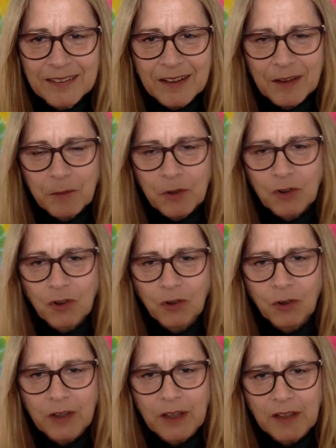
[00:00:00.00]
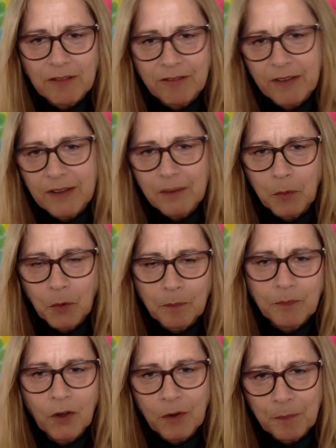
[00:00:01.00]
I'm used to talking in Facebook,
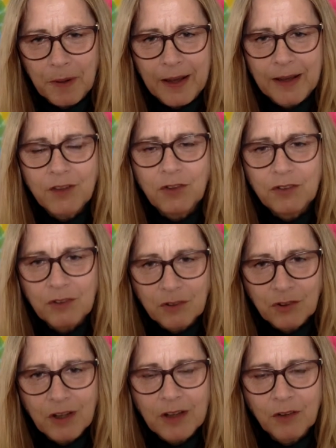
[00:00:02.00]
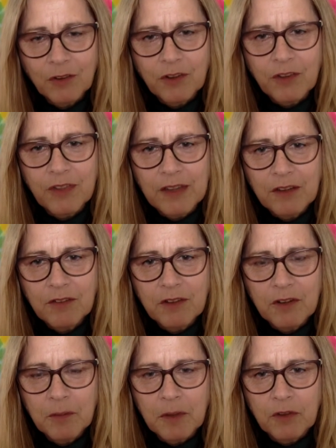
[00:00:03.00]
not a page, it's a channel. So thank you
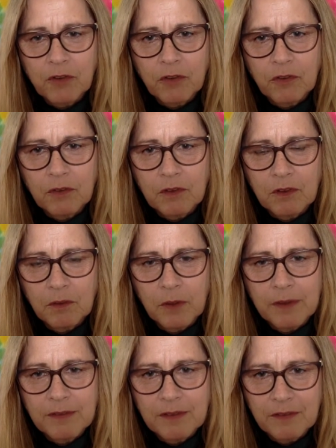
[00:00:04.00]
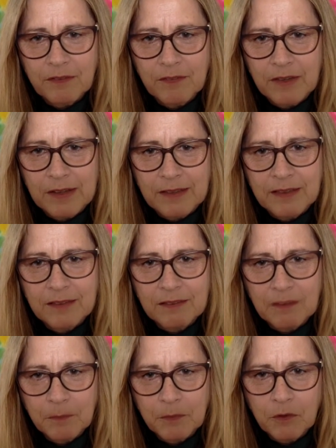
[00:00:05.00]
very much for the ones that have hit the
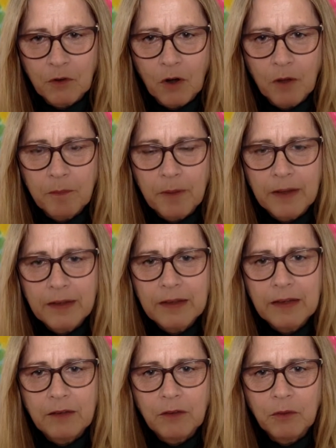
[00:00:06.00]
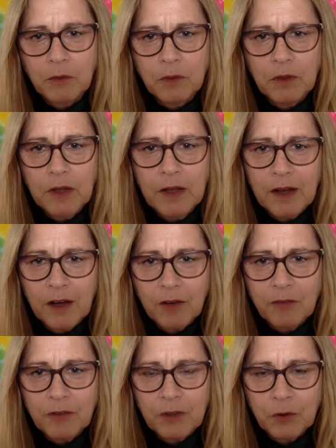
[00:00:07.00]
subscribe button, and you will
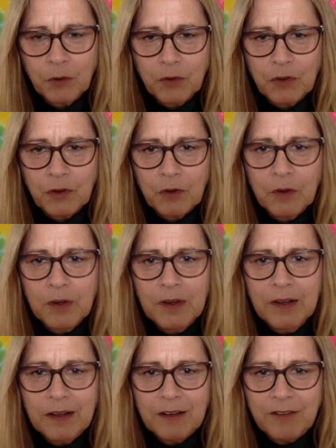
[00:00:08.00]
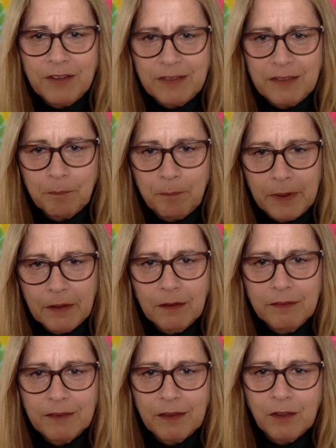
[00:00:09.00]
hopefully also have hit the bell
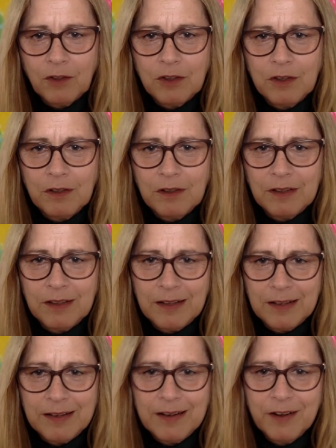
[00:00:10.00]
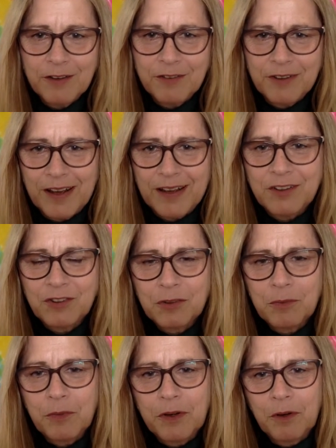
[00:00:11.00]
so that you get a
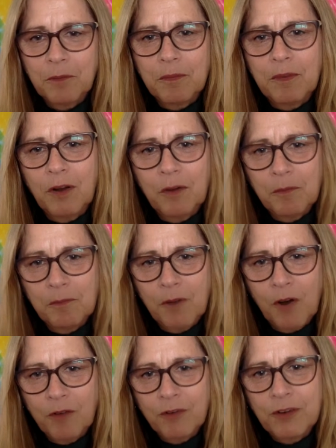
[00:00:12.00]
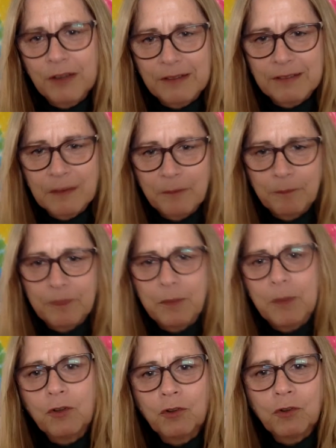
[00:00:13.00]
notification when I'm offering some
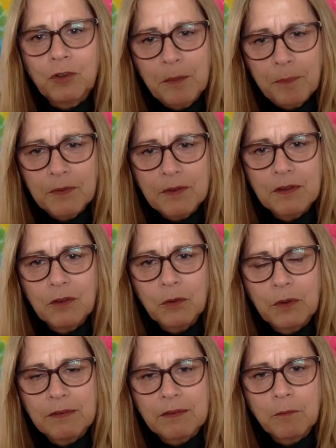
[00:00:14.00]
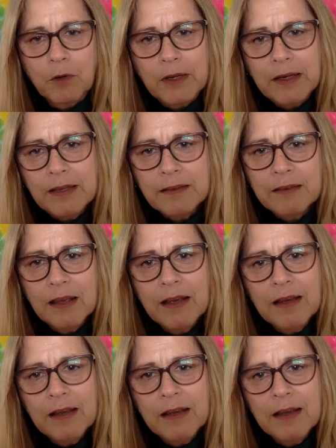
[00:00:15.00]
spiritual tips and doing some readings.